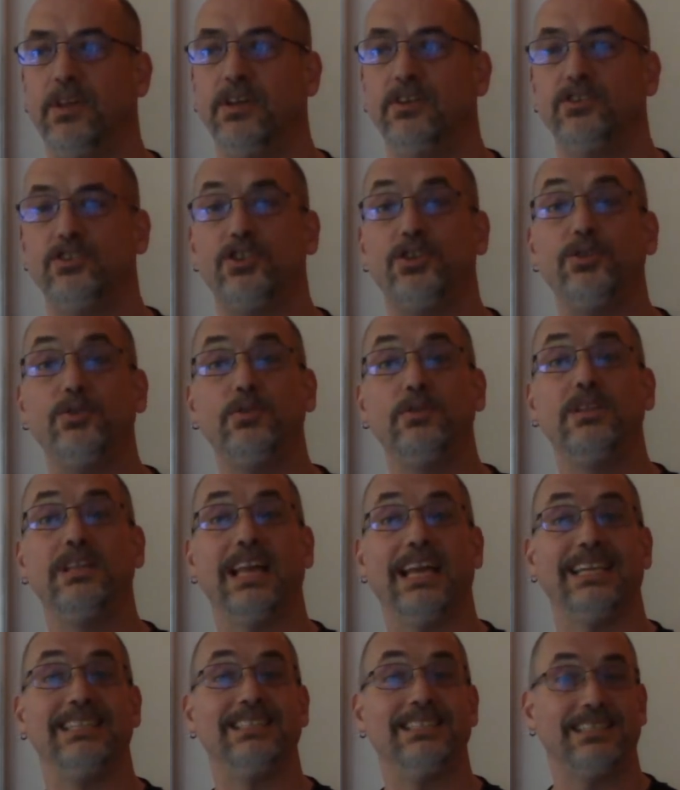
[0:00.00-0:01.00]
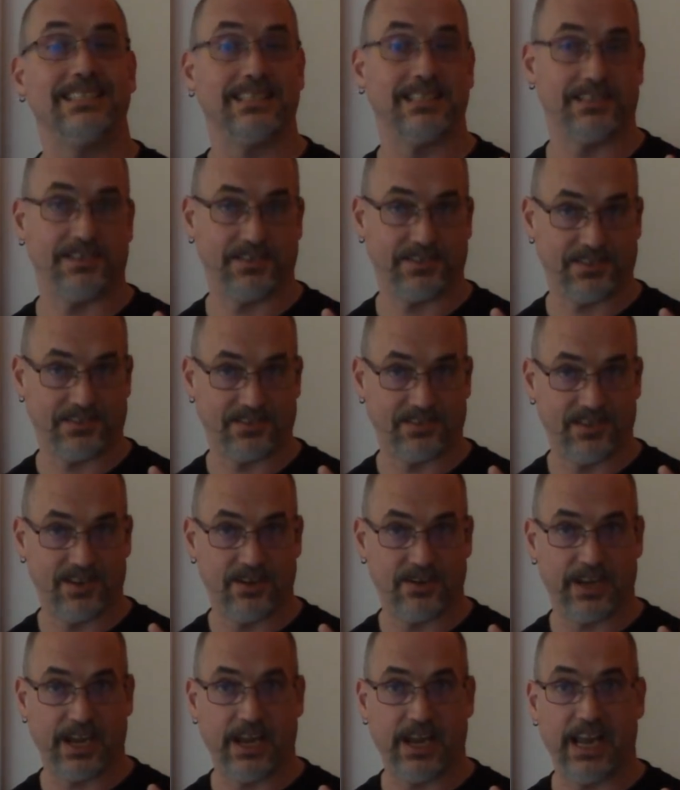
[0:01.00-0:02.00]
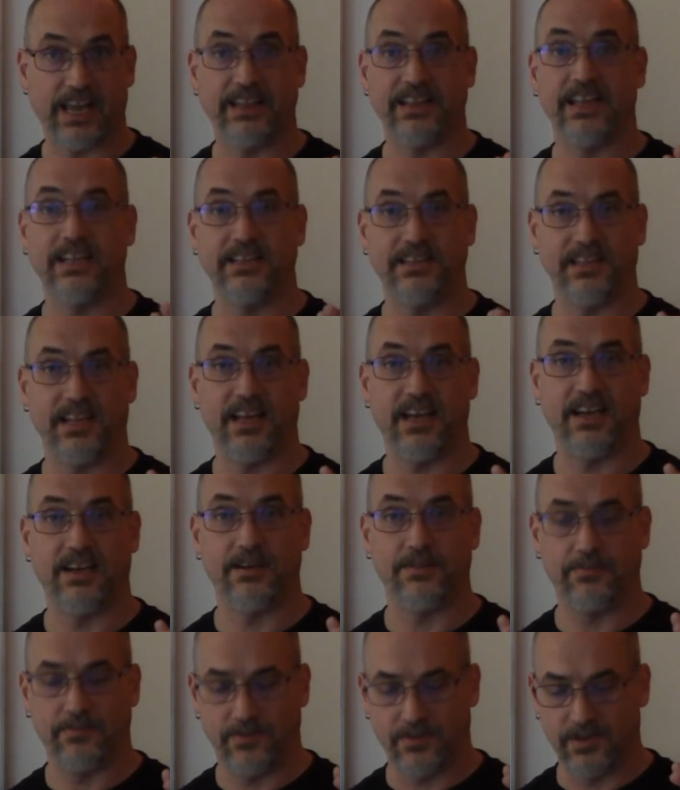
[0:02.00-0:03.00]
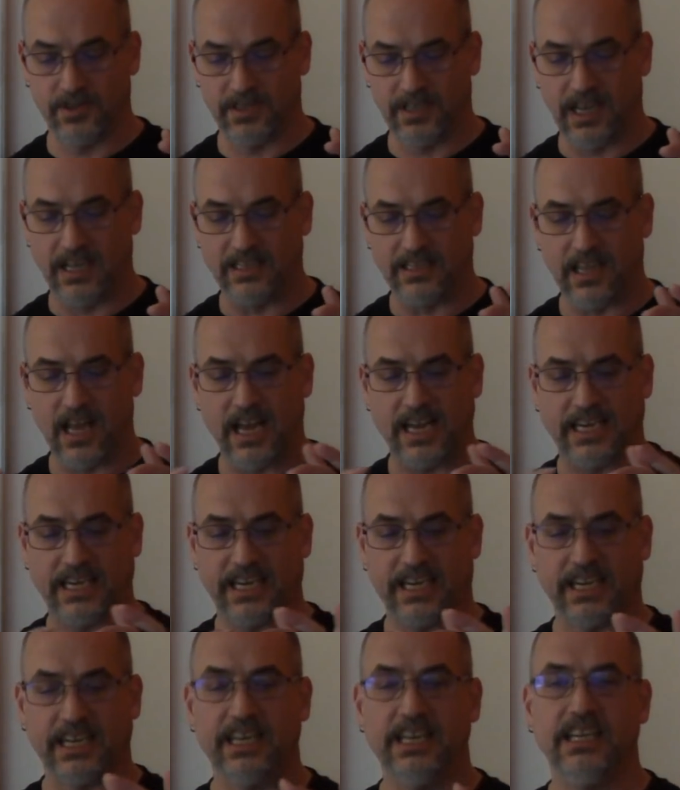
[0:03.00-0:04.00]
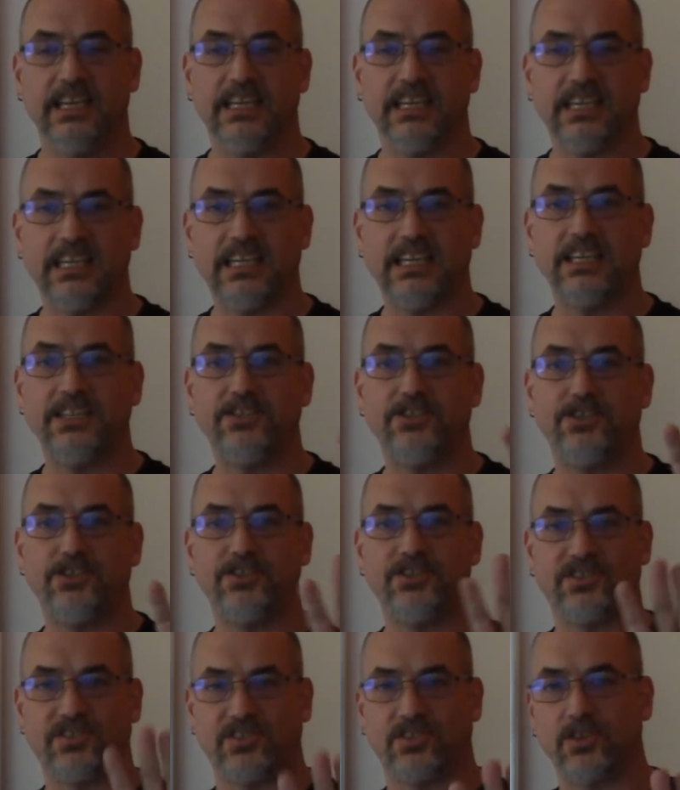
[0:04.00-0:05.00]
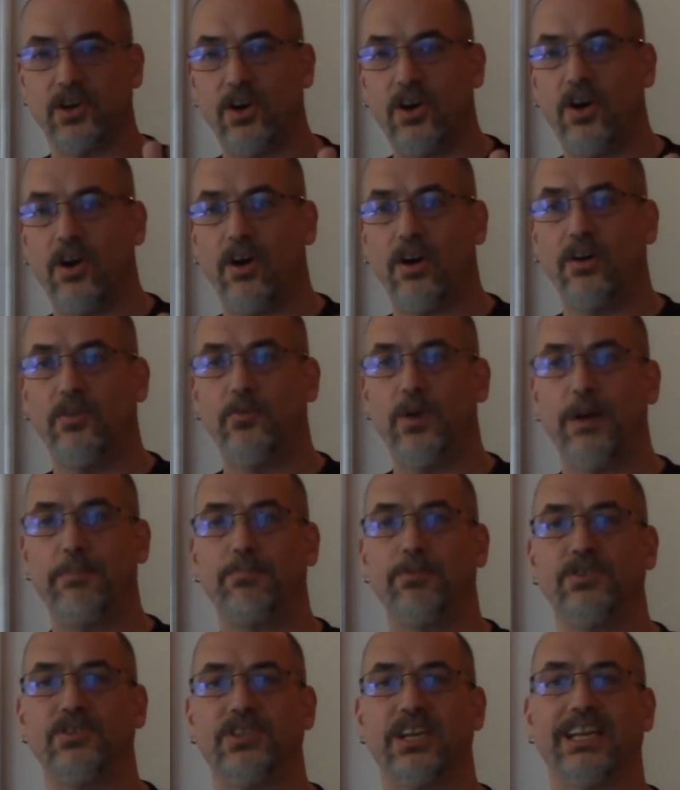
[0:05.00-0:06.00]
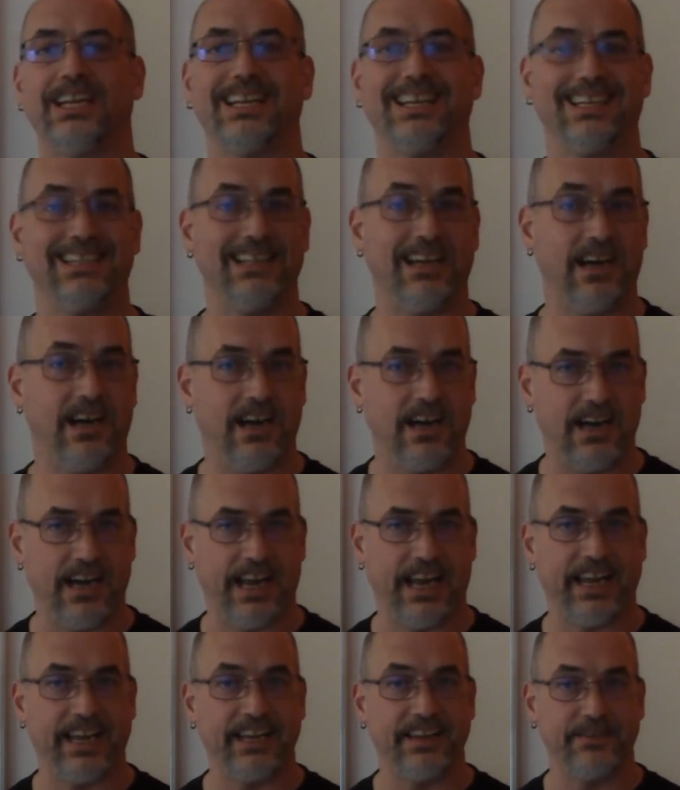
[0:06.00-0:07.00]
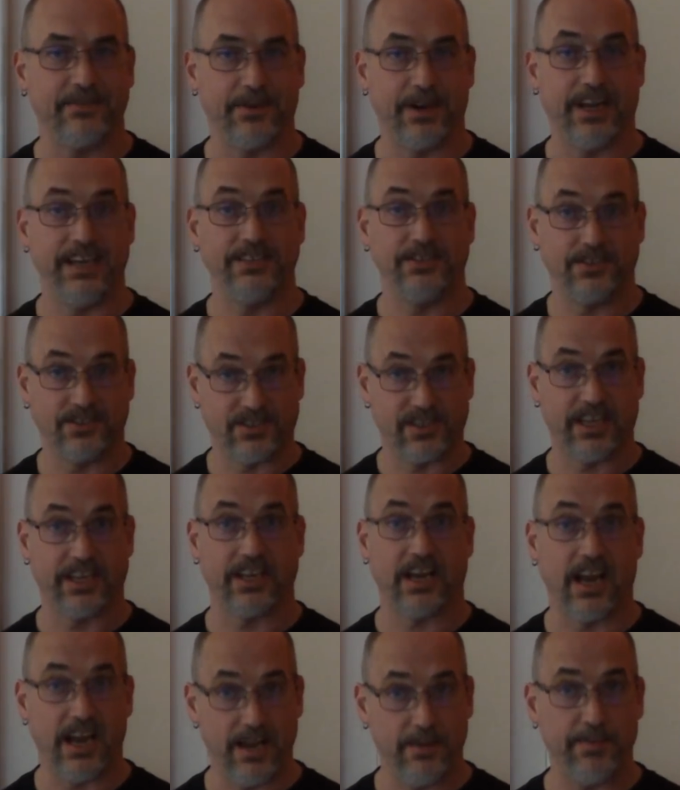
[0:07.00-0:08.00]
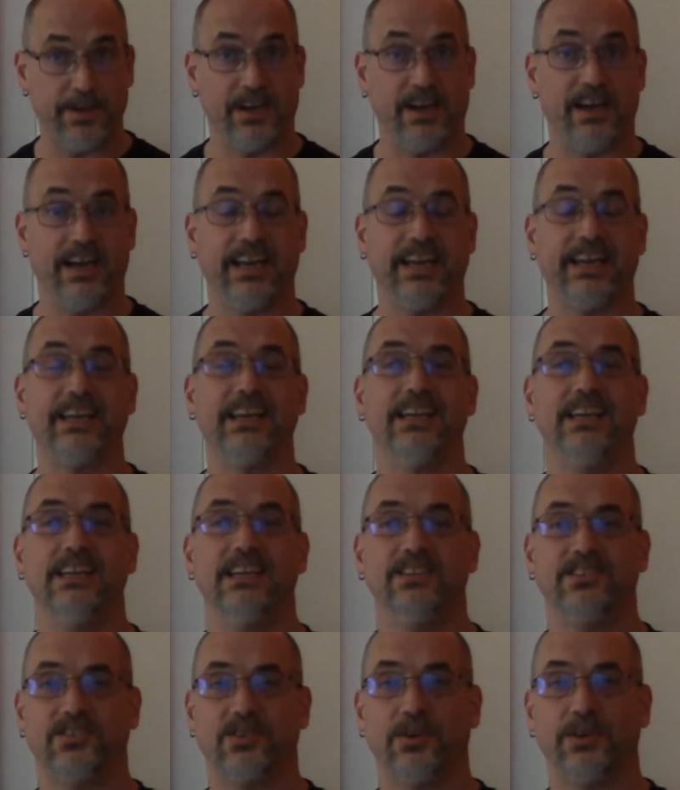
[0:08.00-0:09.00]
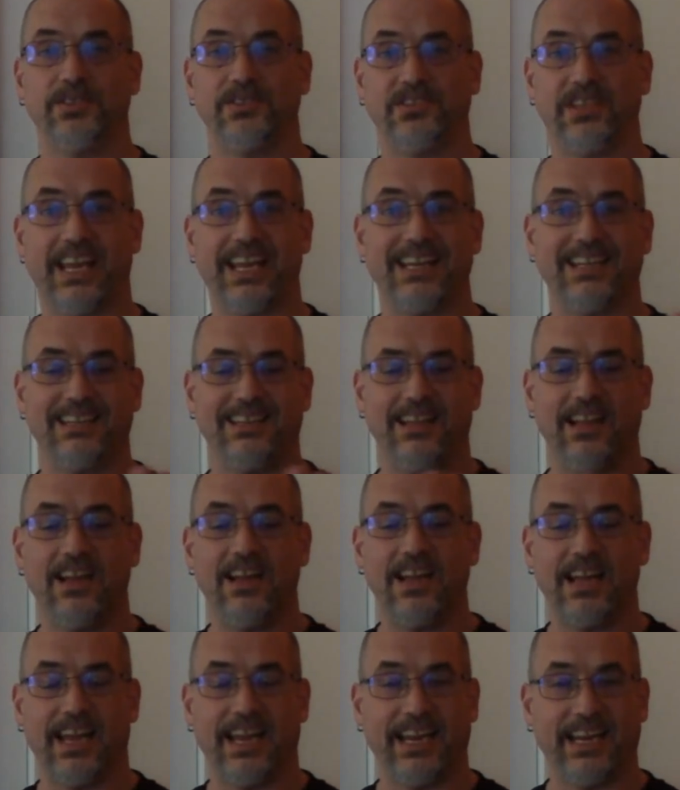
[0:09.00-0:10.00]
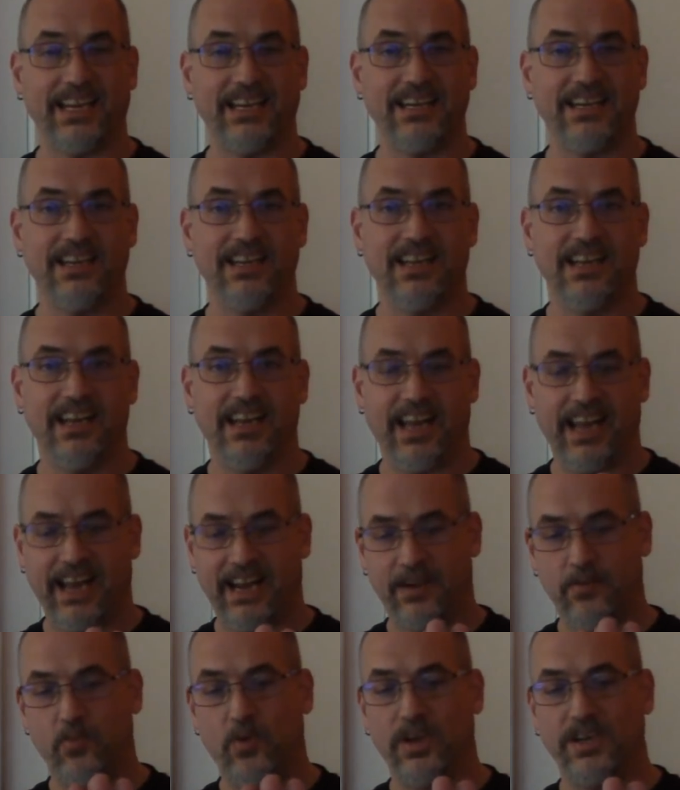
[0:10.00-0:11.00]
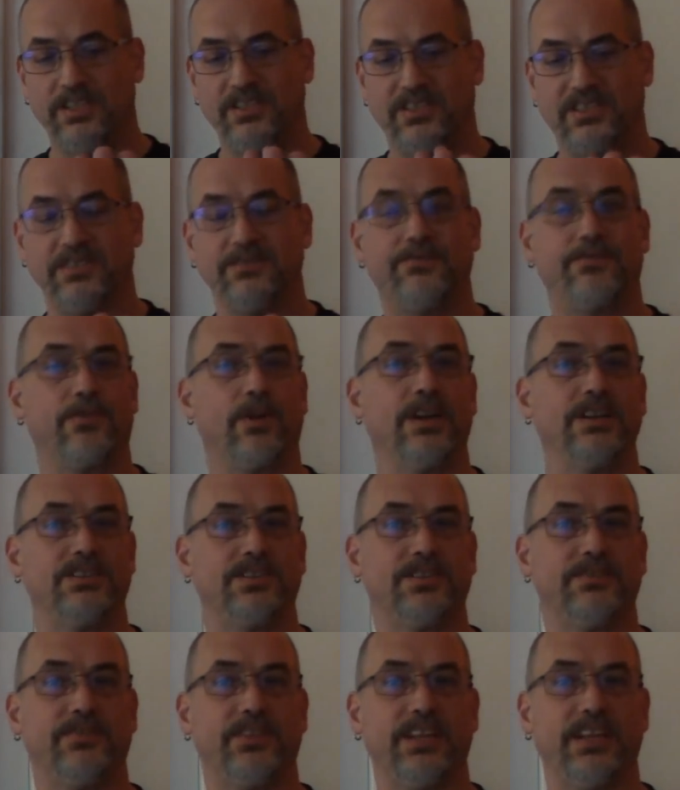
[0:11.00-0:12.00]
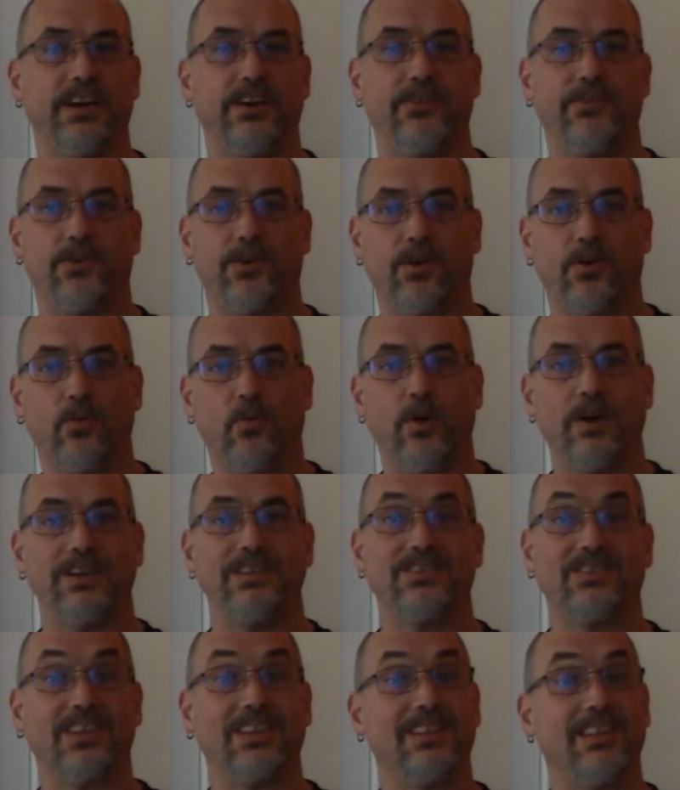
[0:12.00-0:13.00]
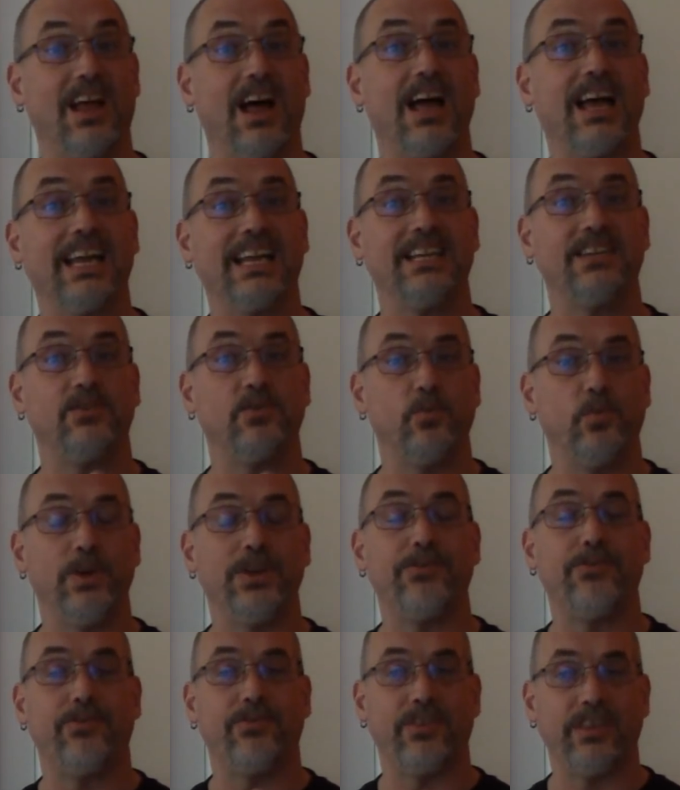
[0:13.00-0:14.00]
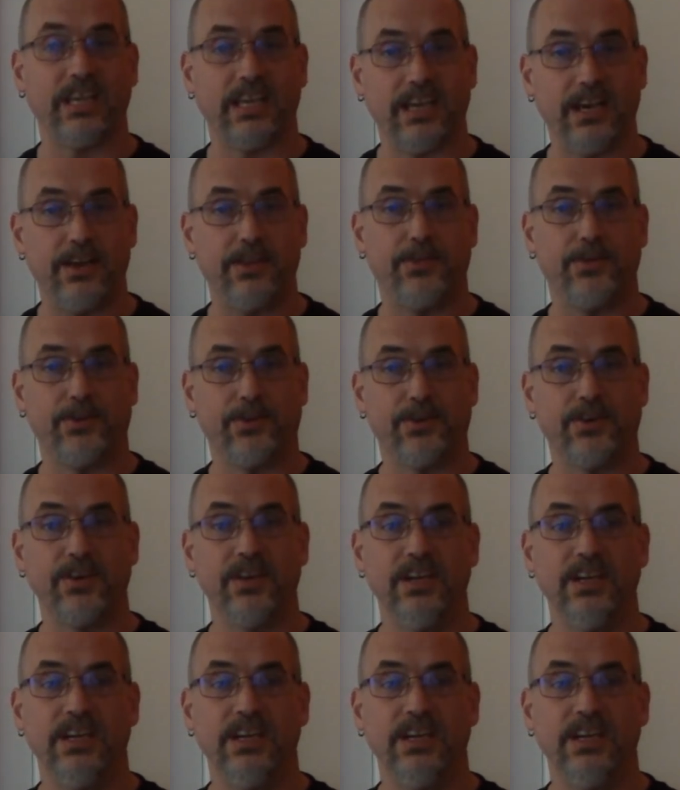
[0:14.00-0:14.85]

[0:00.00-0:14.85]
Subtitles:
two lenses, okay, and then aligning. Each star representing an eye, right, just like I am an eye. So as they align, and one is in front of the other, or one is aligned with the other,